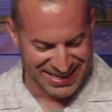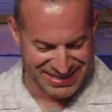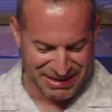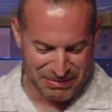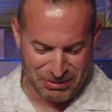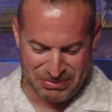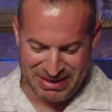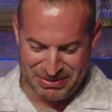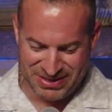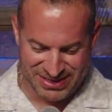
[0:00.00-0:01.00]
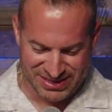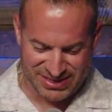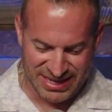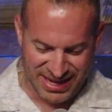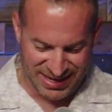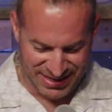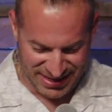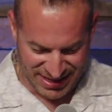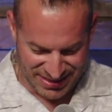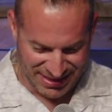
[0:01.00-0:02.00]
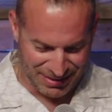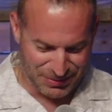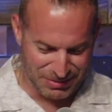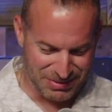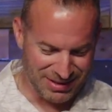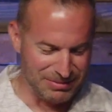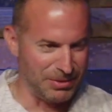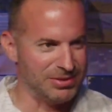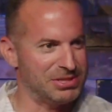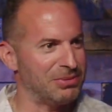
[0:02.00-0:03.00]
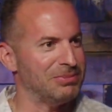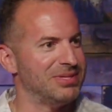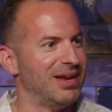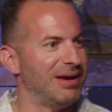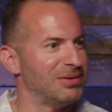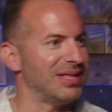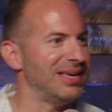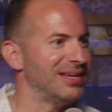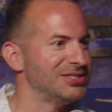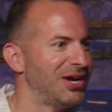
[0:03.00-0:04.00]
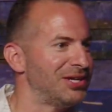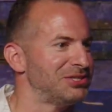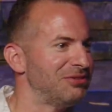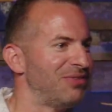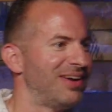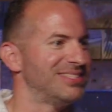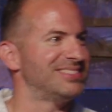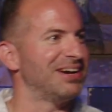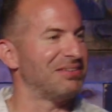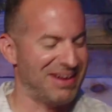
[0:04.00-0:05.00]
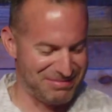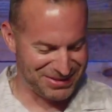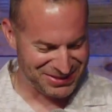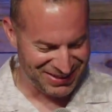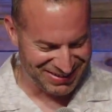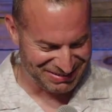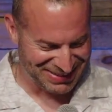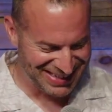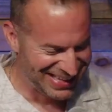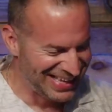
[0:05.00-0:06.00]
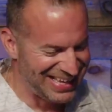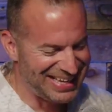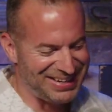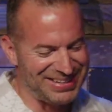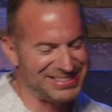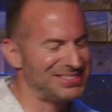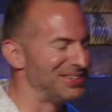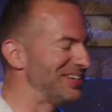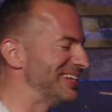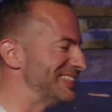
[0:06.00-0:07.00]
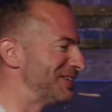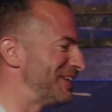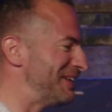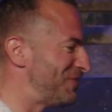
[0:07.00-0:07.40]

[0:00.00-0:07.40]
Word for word: Dumb old me would have just stayed, and I think I would have been in the emergency room tonight with heat exhaustion if I'd have stuck around much longer. But uh, so good, so good to